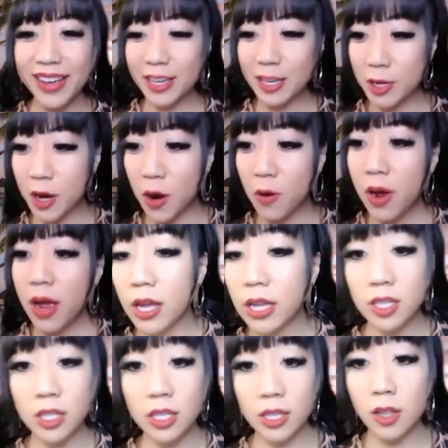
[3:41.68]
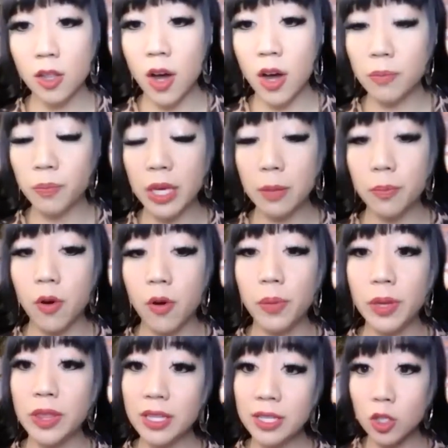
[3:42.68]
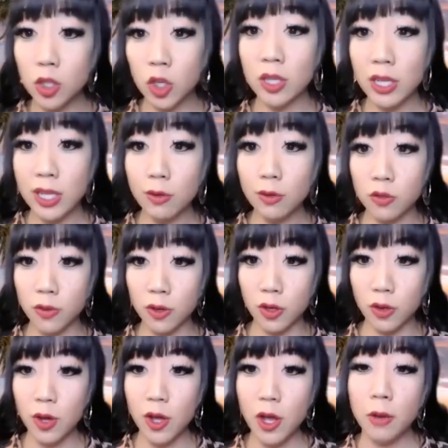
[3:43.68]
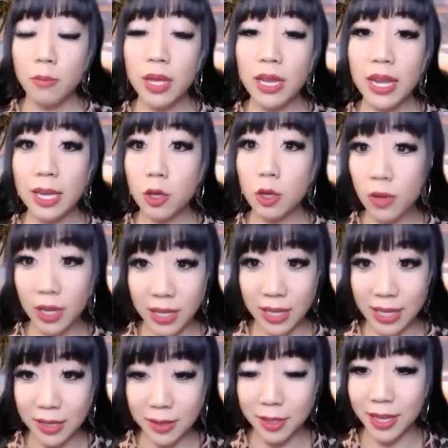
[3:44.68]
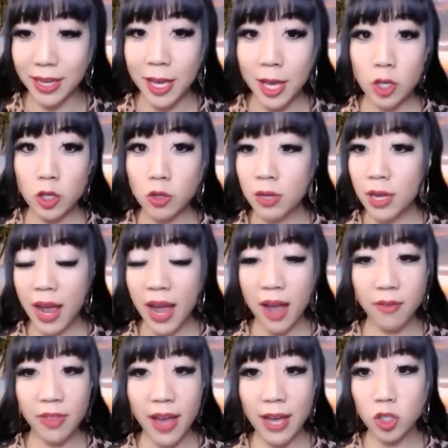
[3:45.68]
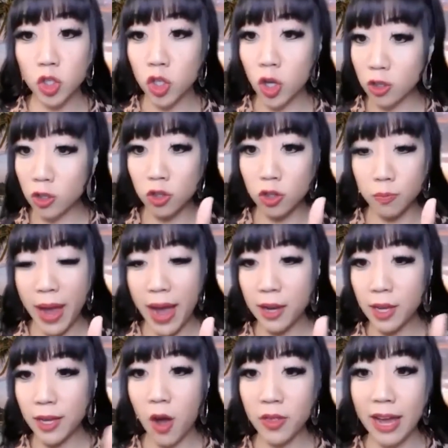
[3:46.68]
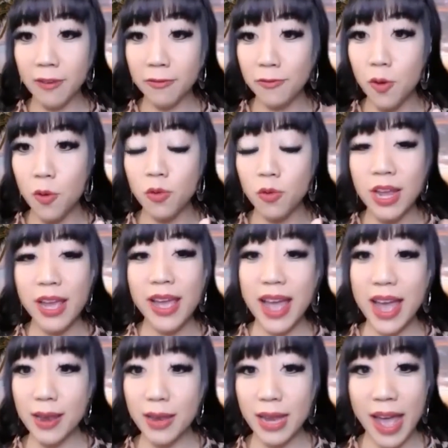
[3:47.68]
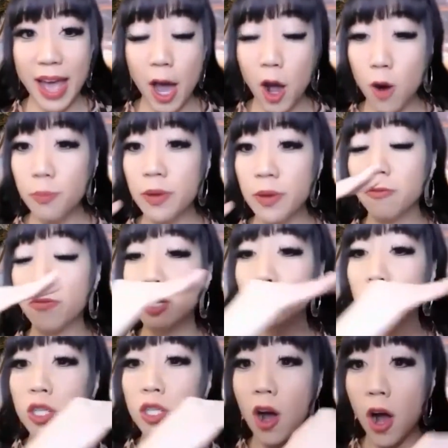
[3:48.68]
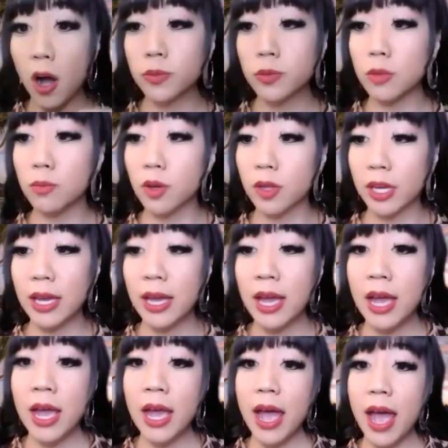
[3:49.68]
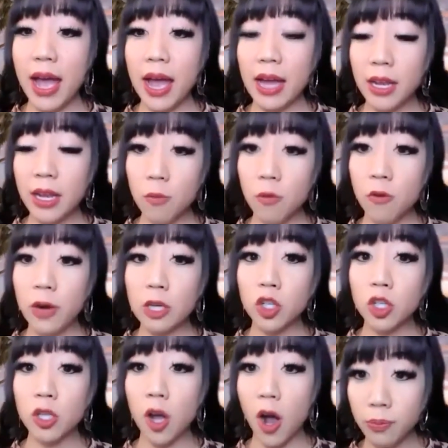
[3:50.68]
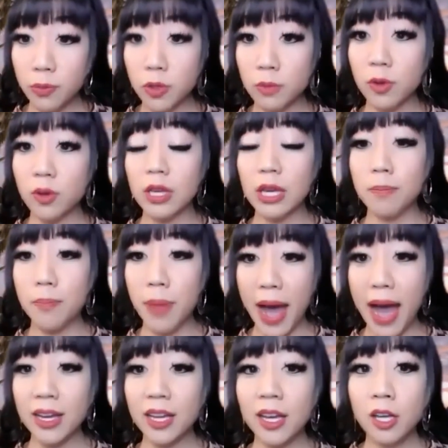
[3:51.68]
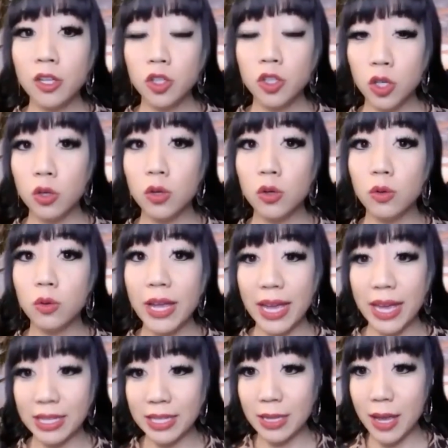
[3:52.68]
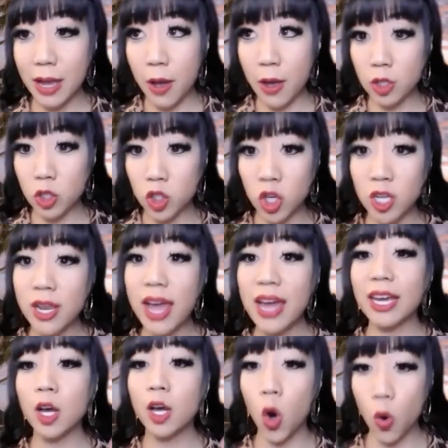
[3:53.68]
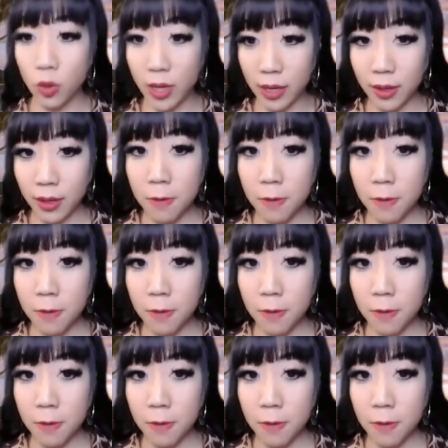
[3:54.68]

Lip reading: and this is a lot of people, but this is good news for you, meaning you can heal it. You can have that charger back on that phone and help it function optimally, and it will function optimally back to its genetic coding.